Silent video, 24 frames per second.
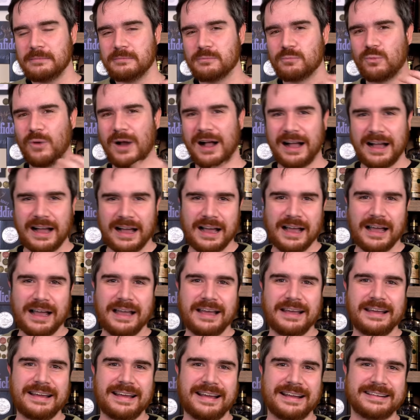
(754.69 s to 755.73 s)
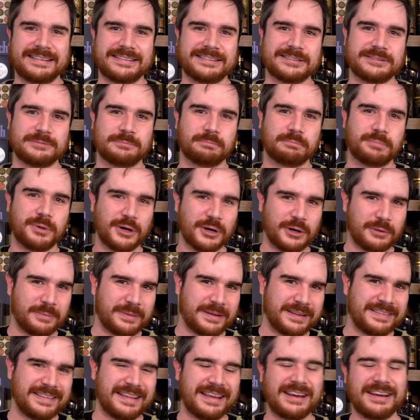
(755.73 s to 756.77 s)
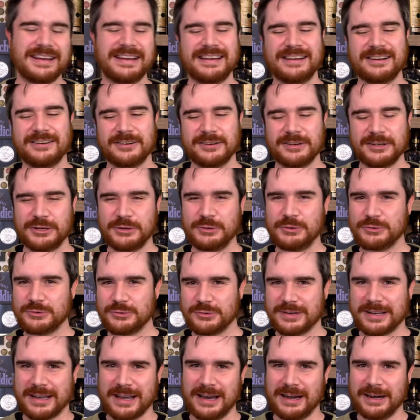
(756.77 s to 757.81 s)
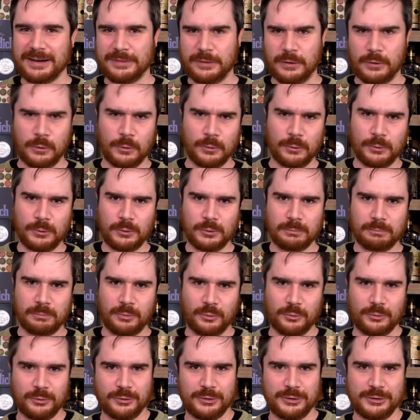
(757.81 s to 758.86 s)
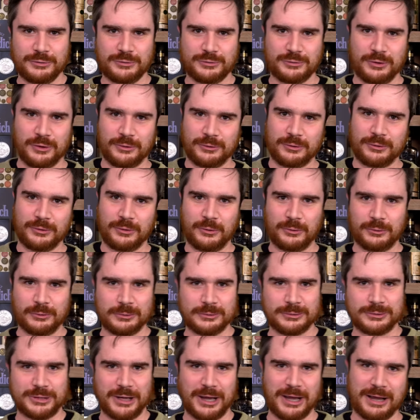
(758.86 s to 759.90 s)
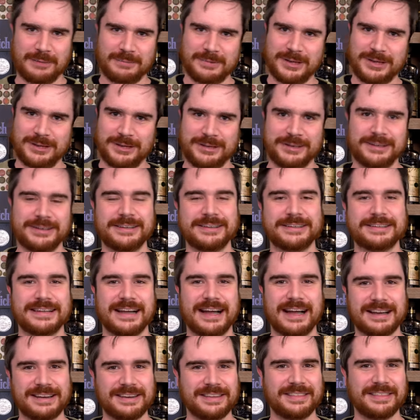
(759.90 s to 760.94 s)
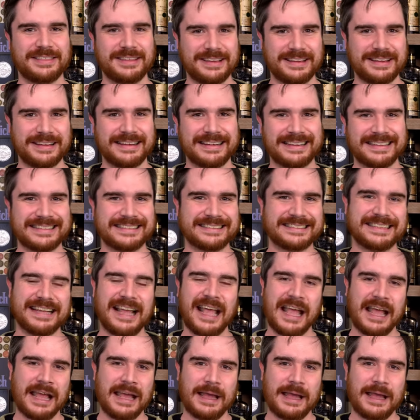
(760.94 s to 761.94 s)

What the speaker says: rye and bourbon, they are usually kind of the old boy, southern old-timey kind of thing, and